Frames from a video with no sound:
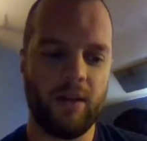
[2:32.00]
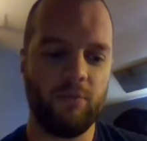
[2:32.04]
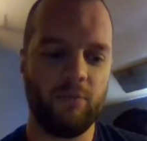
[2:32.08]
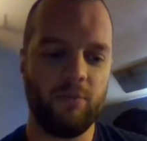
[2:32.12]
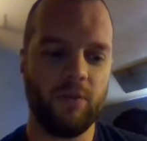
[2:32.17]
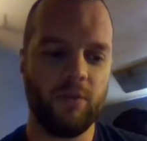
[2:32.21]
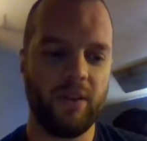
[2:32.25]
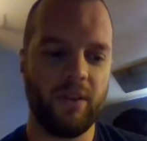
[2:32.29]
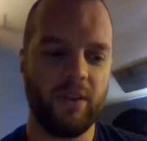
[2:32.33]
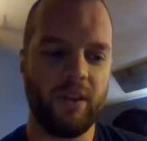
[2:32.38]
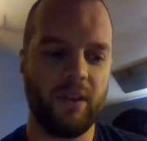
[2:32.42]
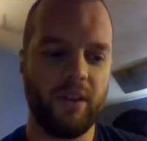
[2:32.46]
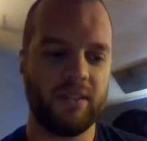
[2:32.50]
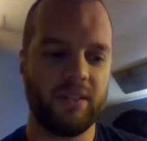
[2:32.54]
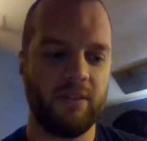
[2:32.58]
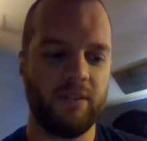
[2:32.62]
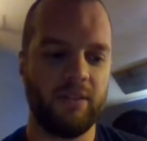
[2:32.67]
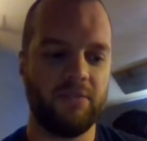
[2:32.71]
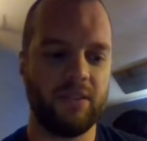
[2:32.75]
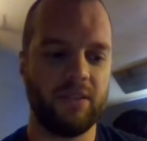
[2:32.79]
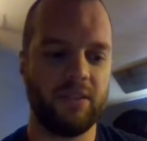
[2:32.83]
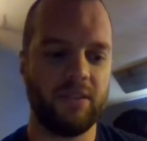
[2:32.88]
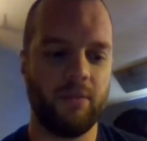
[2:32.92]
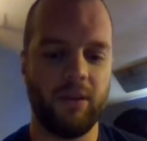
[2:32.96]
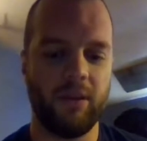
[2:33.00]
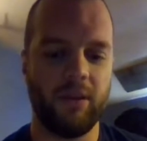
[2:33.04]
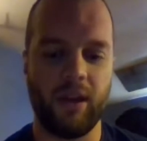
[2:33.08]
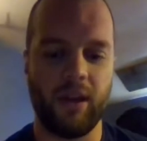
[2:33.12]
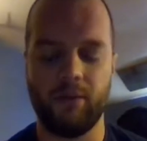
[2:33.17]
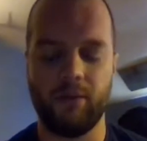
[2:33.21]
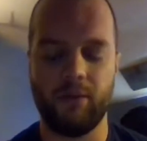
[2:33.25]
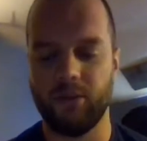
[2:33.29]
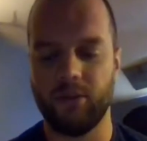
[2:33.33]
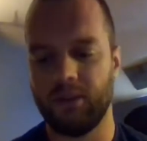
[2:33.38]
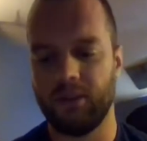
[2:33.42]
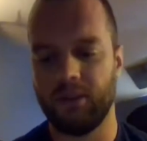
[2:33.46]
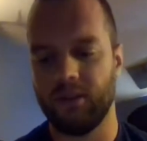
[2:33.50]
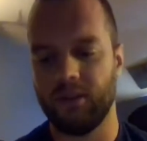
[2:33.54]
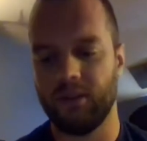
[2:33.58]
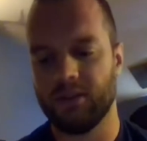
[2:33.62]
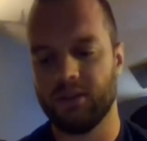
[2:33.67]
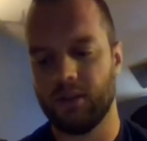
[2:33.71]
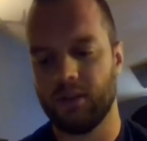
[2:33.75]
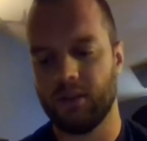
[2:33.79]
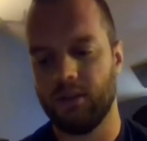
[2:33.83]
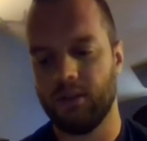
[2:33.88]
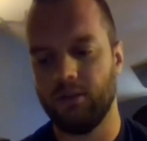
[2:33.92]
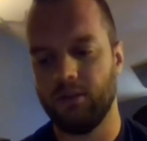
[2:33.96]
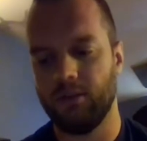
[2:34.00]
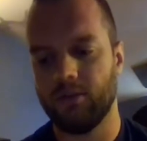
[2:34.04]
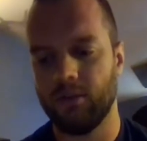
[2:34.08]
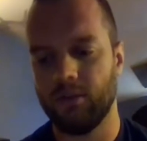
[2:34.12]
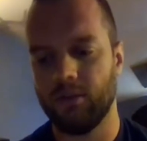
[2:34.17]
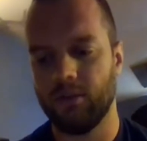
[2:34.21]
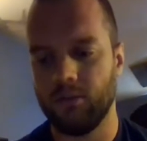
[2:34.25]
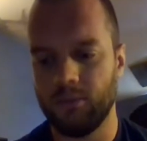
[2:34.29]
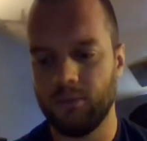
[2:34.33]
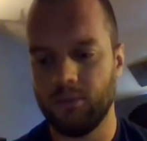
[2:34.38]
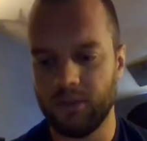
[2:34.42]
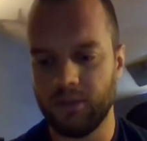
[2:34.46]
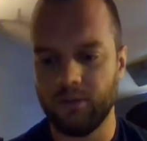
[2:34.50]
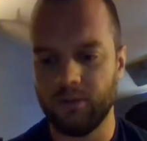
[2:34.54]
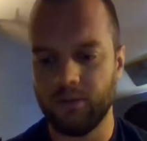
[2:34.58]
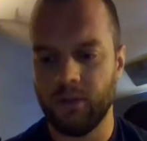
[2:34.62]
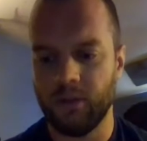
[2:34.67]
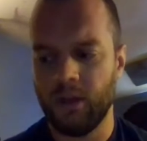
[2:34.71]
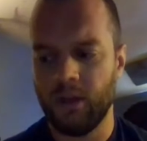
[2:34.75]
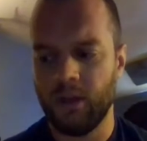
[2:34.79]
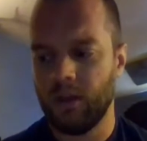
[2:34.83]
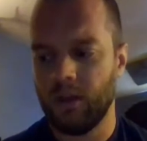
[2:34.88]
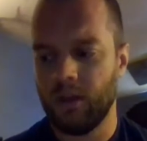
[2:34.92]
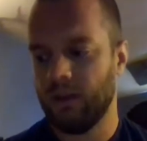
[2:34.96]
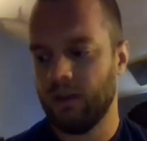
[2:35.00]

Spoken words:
a lot more of that stuff is coming out with things like YouTube and